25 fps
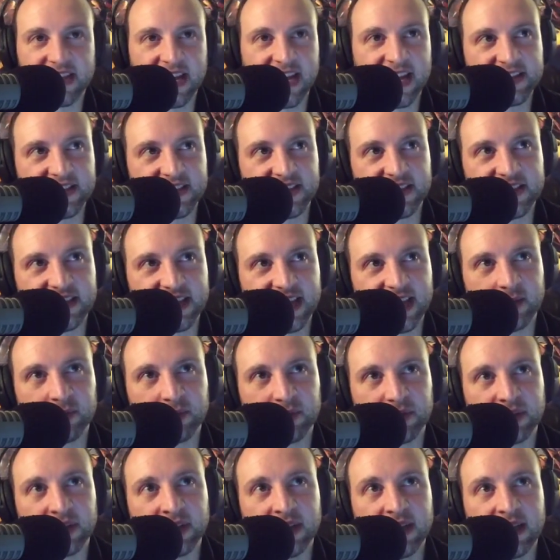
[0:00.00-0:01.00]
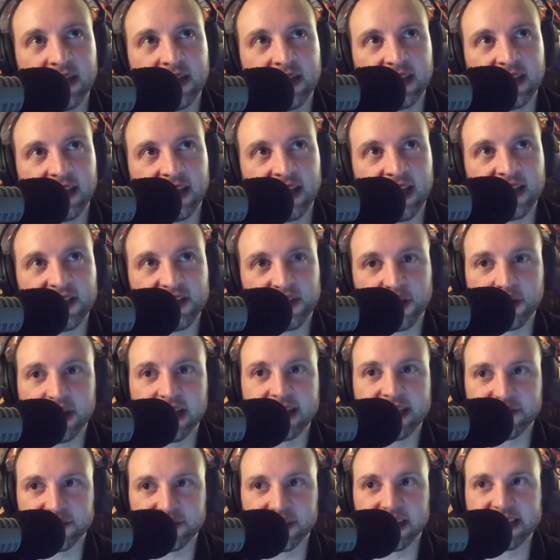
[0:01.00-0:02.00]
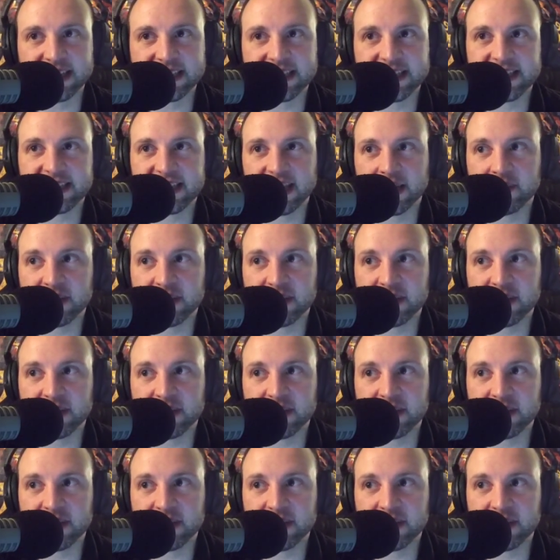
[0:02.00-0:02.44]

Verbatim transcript: as an example is a great yeah. device.